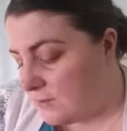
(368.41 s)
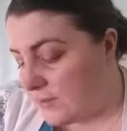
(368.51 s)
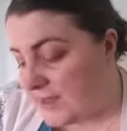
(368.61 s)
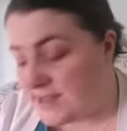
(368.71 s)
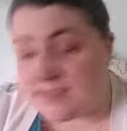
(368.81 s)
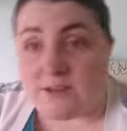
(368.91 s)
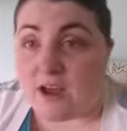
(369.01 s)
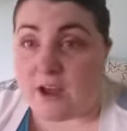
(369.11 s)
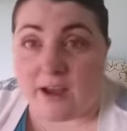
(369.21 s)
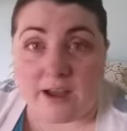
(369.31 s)
but that's
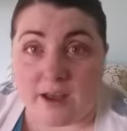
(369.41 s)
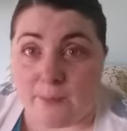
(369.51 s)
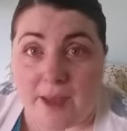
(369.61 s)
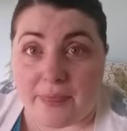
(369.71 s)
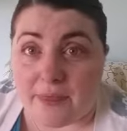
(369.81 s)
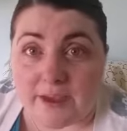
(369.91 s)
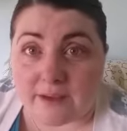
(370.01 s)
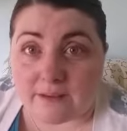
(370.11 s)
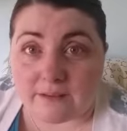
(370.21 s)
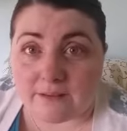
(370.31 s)
not a bad thing.